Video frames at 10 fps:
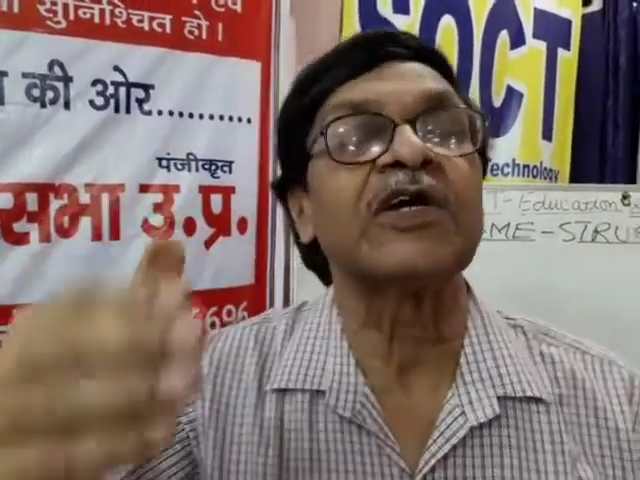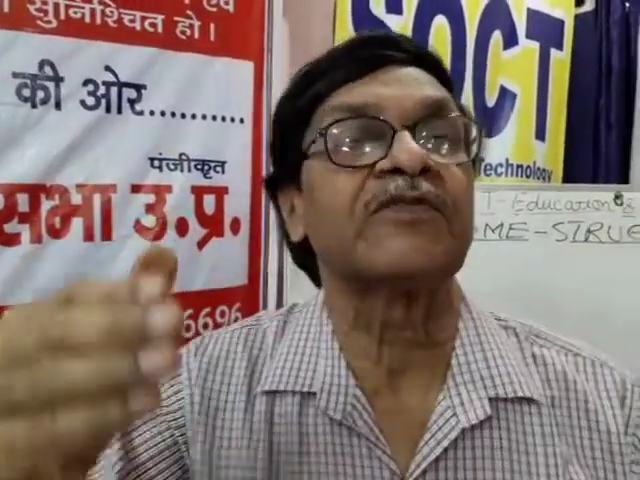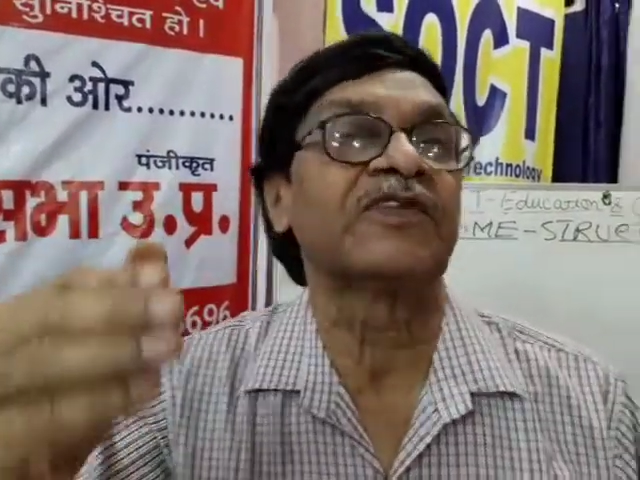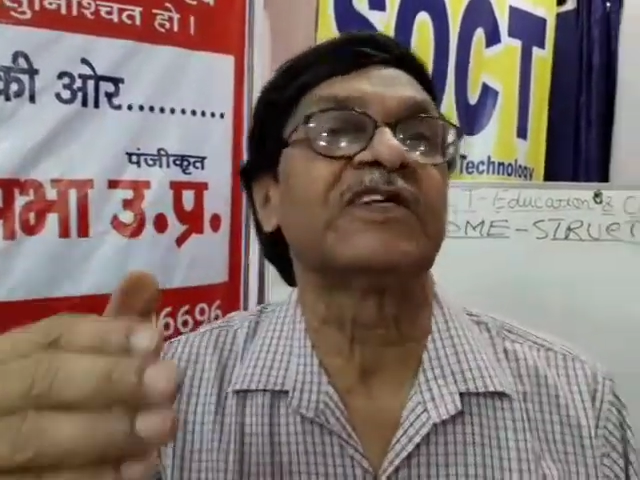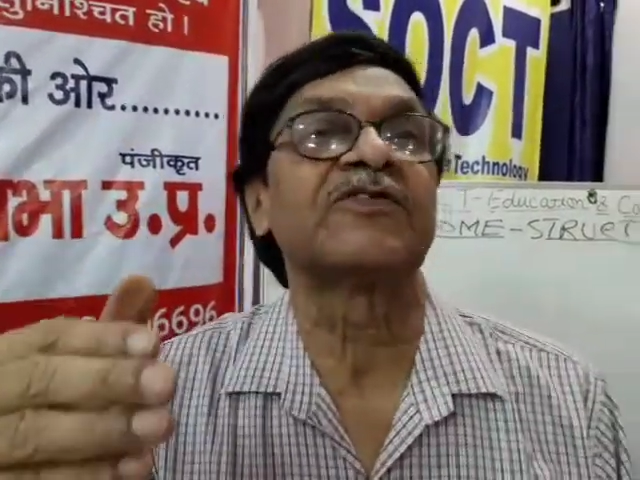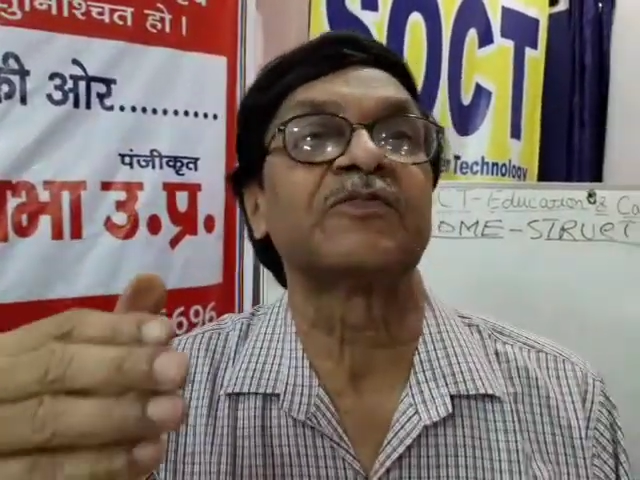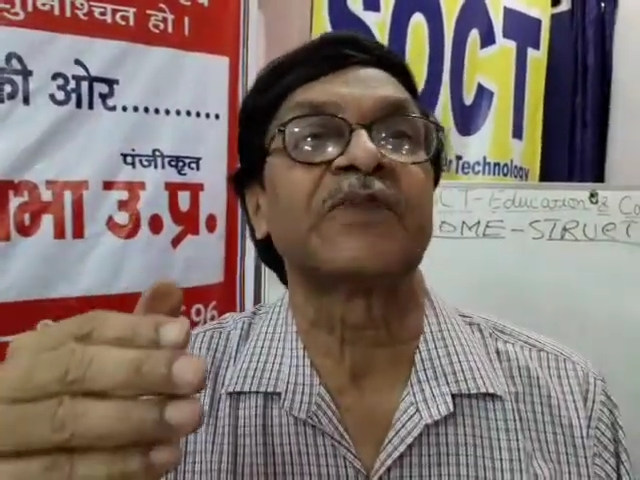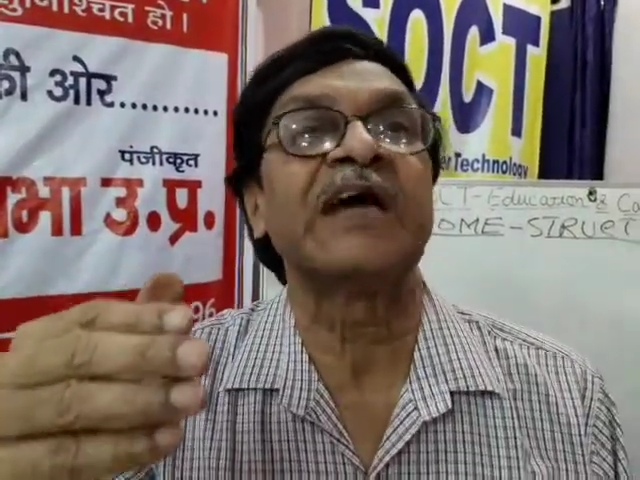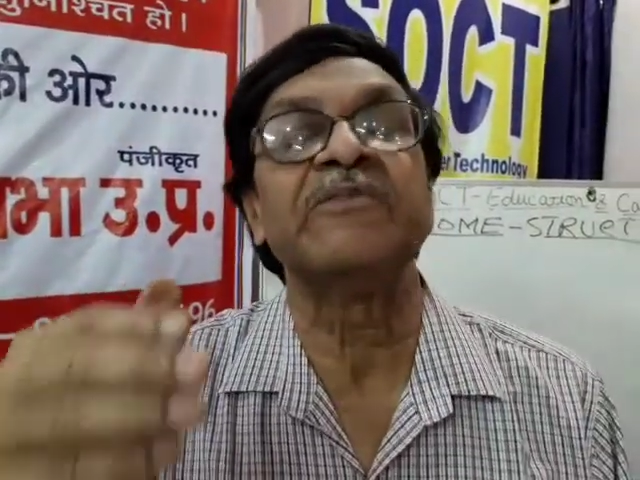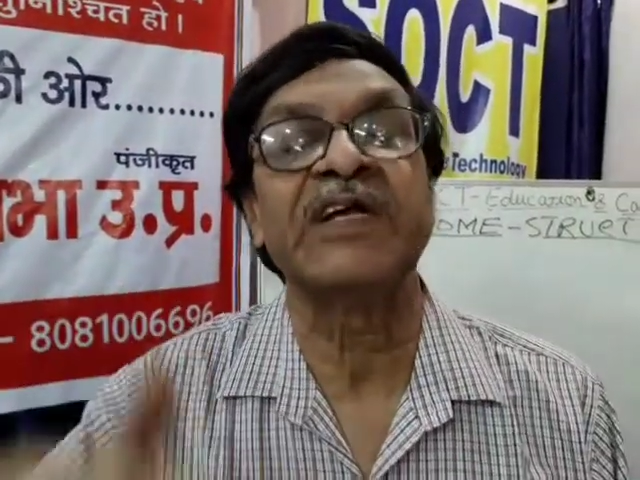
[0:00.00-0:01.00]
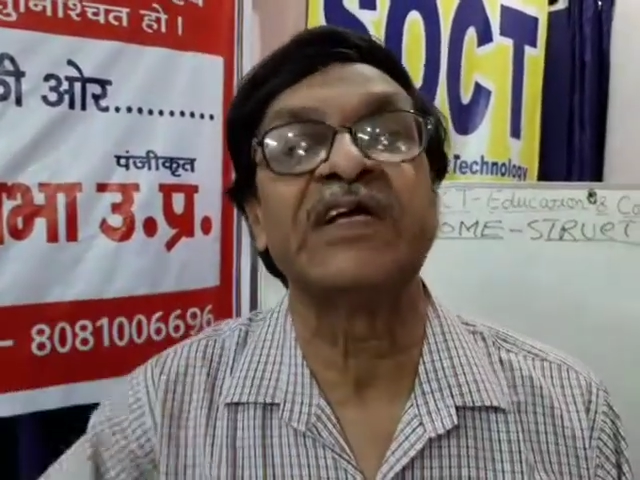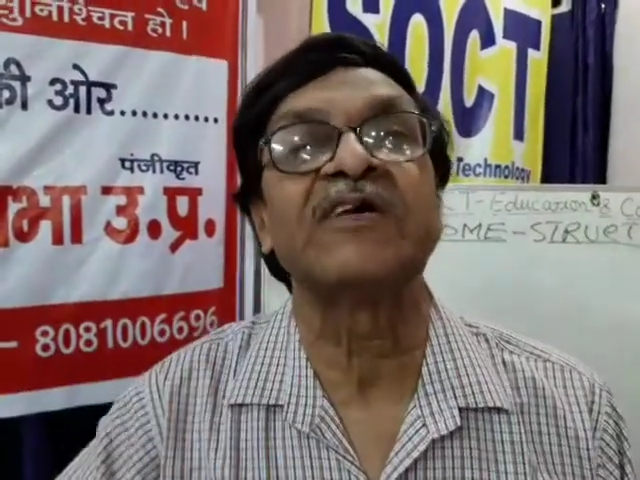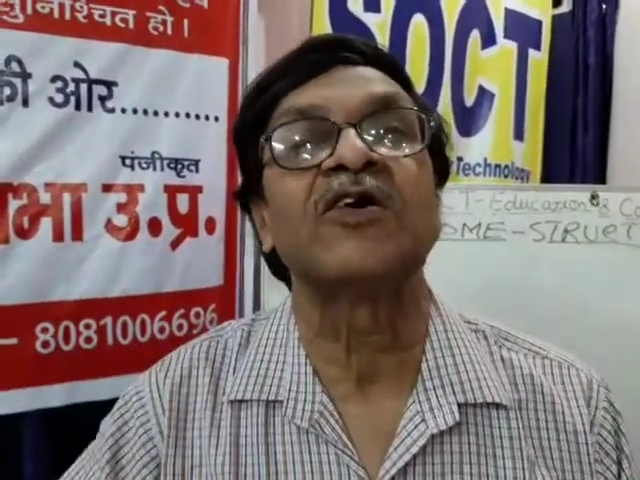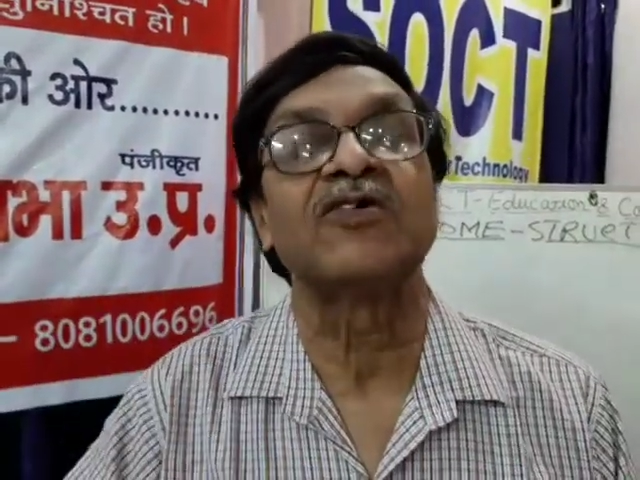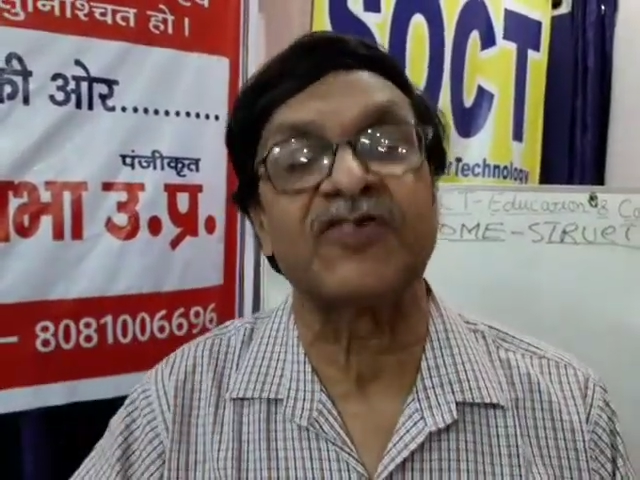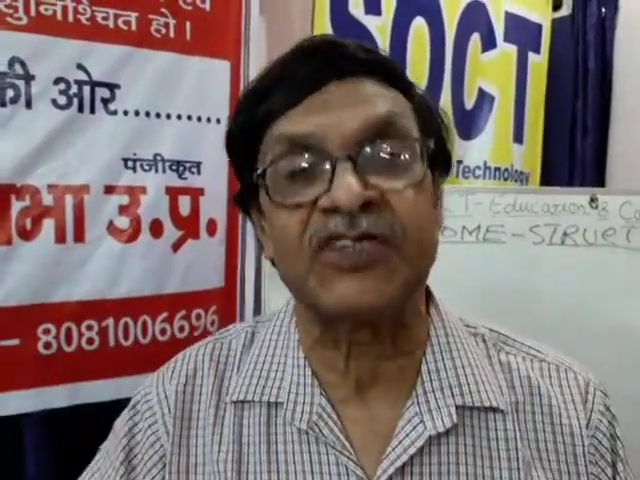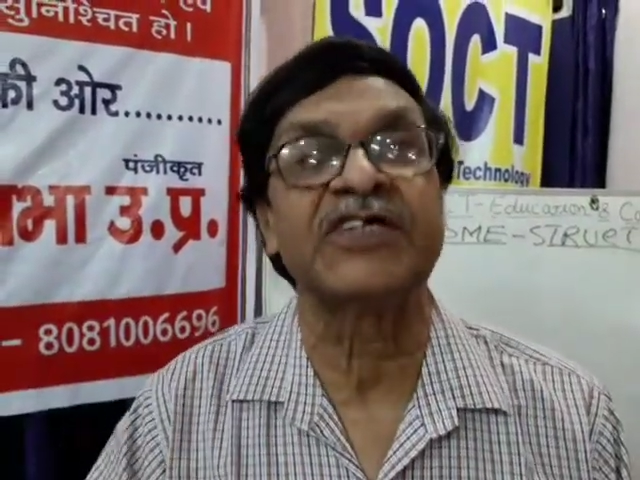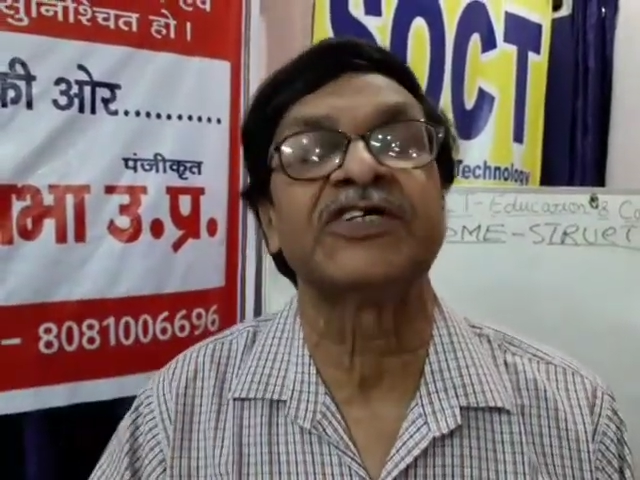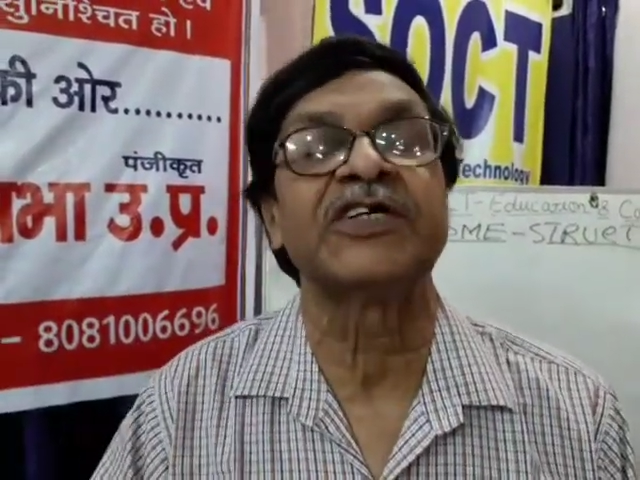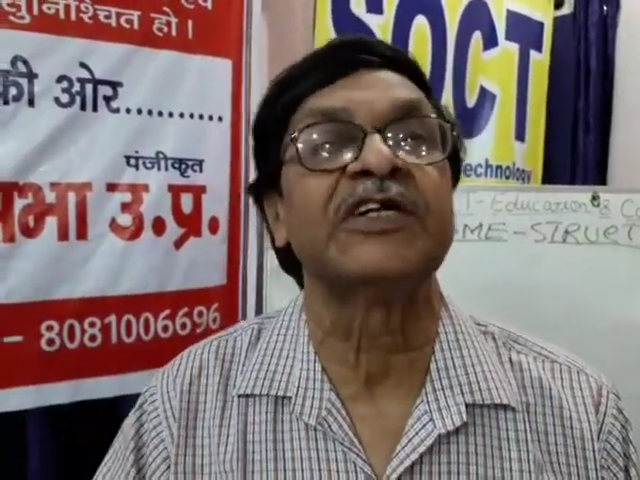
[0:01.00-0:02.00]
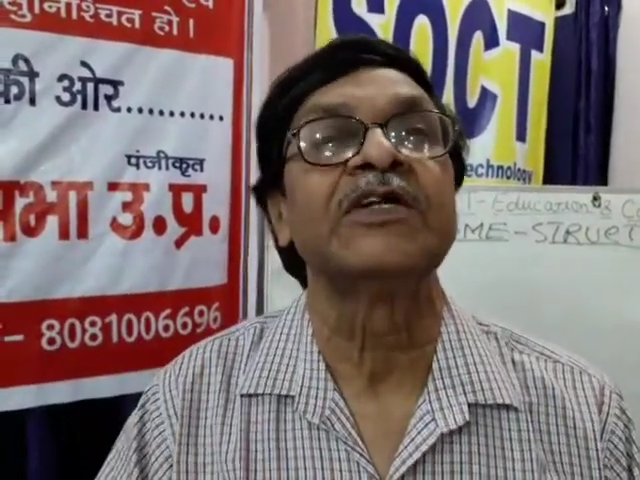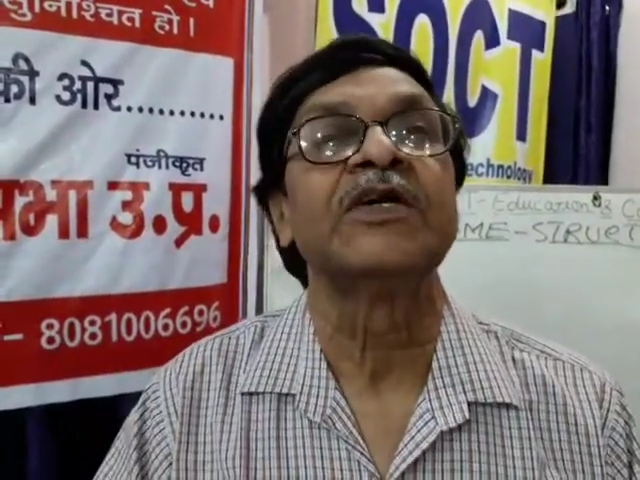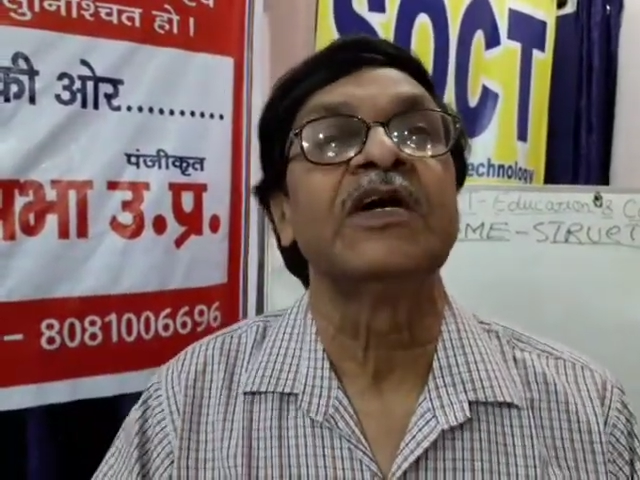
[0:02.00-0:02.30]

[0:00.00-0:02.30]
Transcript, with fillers: of this primary constriction,